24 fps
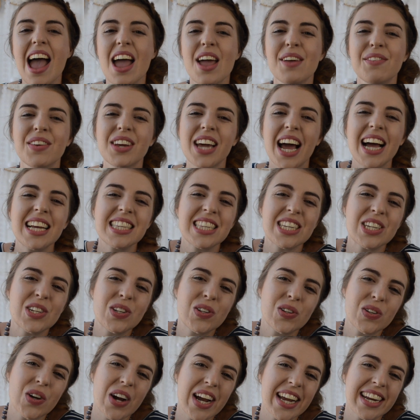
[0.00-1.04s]
If you guys
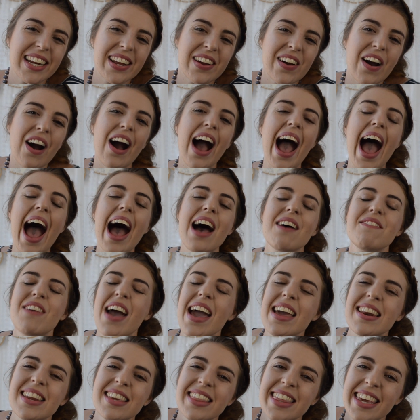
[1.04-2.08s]
enjoyed it or have
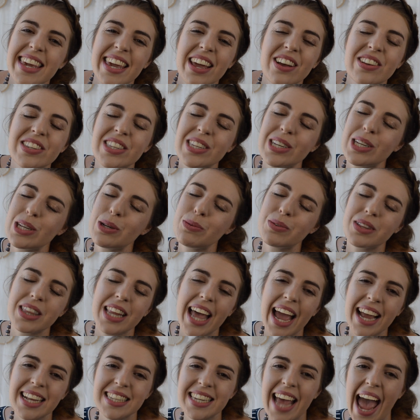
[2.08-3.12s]
anything else that you would
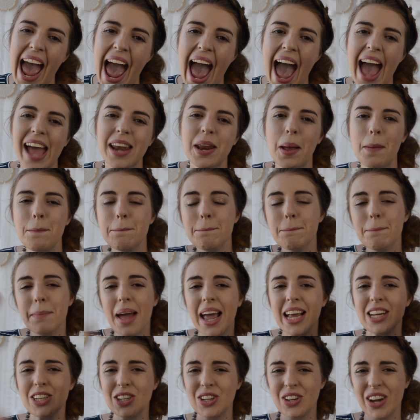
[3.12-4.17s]
like to add,
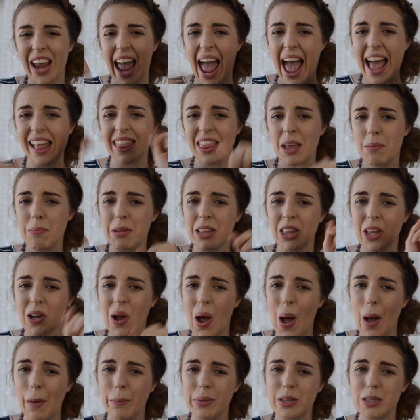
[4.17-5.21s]
make sure you add them in the
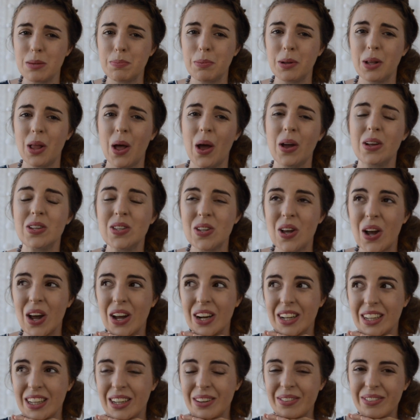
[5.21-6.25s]
comments below.
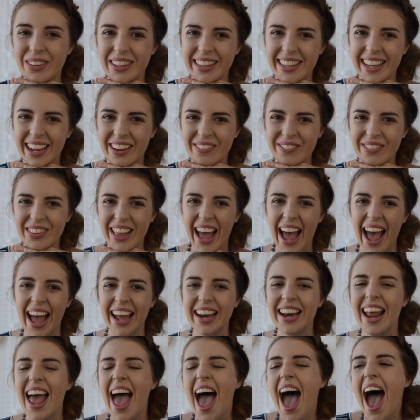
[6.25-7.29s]
Totally would love
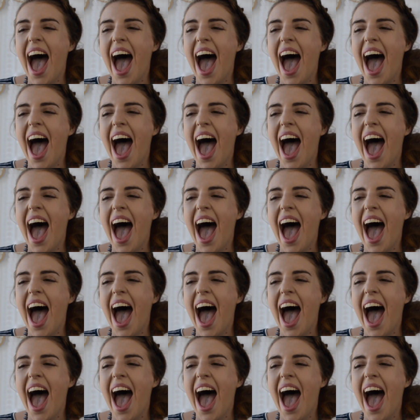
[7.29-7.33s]
that.